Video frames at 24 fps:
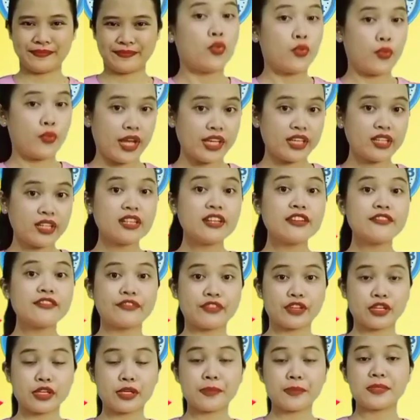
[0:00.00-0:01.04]
Regular
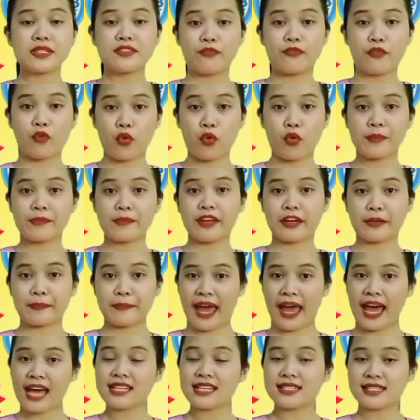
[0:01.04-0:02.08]
verbs form their
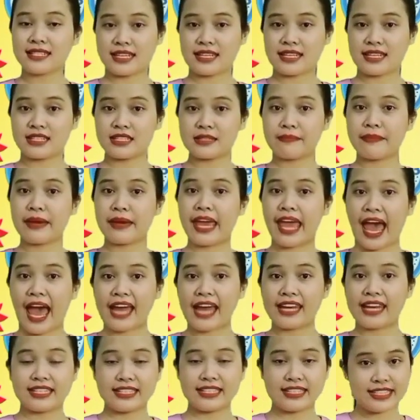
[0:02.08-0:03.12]
past tense by
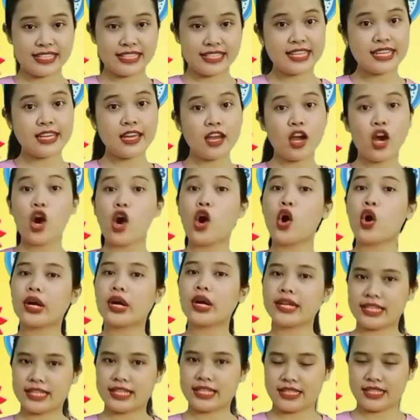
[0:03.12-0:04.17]
adding D or
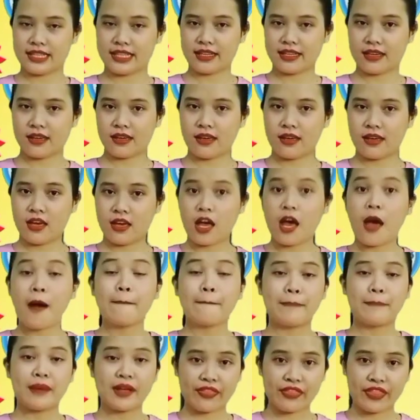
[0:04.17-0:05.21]
ED.
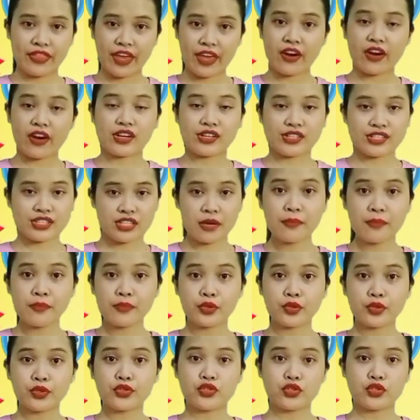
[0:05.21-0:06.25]
But there are some
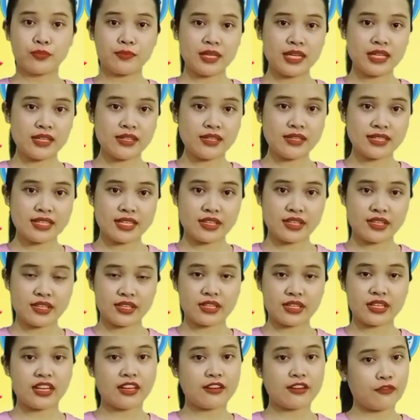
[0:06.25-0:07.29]
rules to be
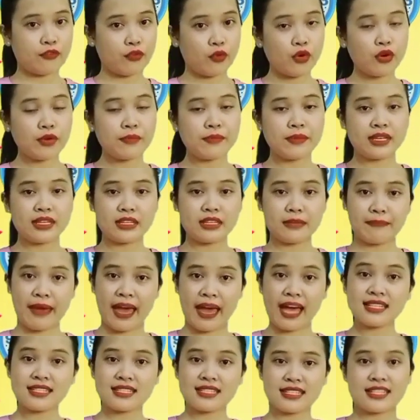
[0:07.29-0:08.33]
considered in forming the
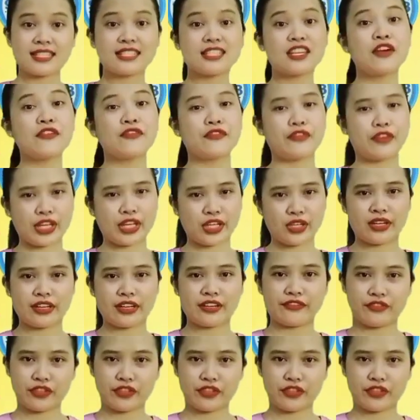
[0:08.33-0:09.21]
past tense of regular